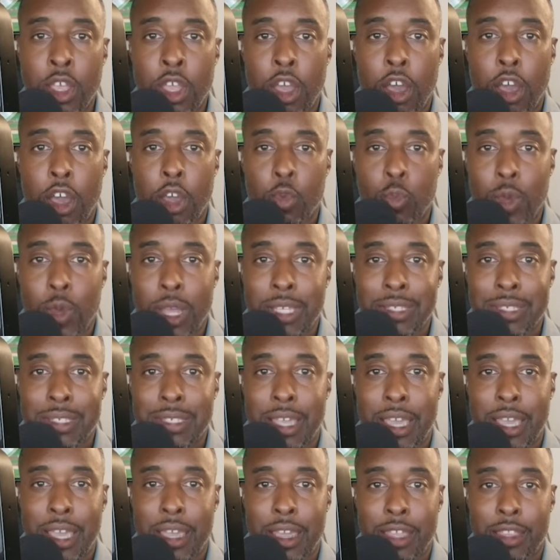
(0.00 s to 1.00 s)

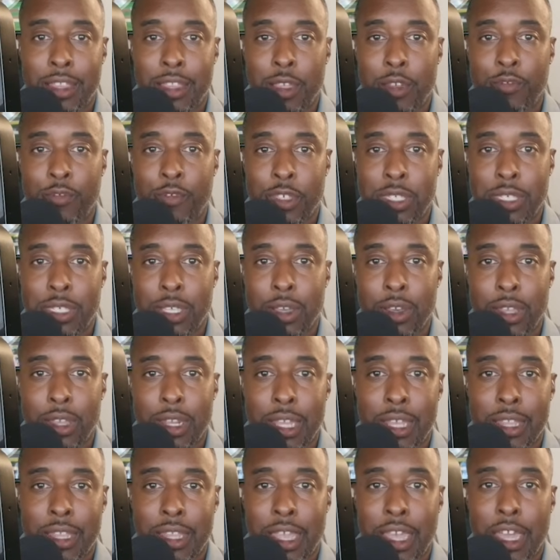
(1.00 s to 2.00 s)
Wednesday at the
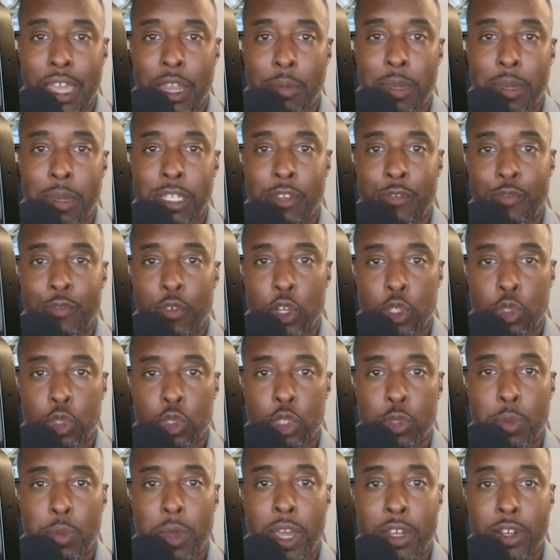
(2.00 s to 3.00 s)
facility, and they had a bunch of first
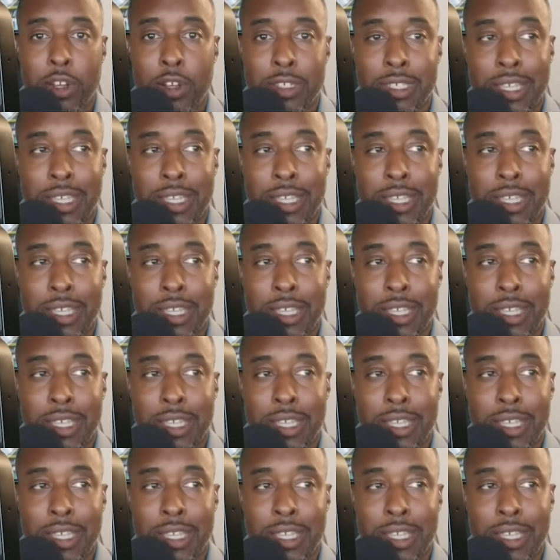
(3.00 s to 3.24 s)
responders.